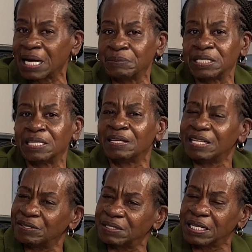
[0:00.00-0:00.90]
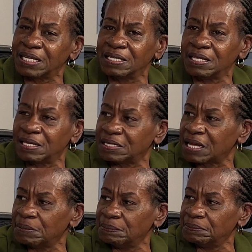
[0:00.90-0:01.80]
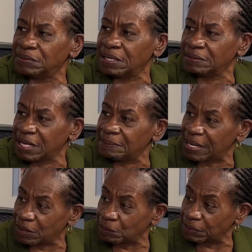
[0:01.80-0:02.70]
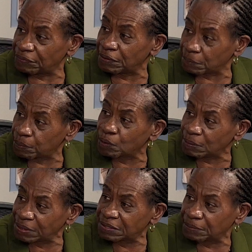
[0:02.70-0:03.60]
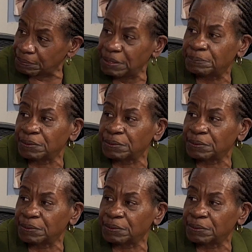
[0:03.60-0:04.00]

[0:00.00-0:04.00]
was hearing lately that they may open up for appointments for people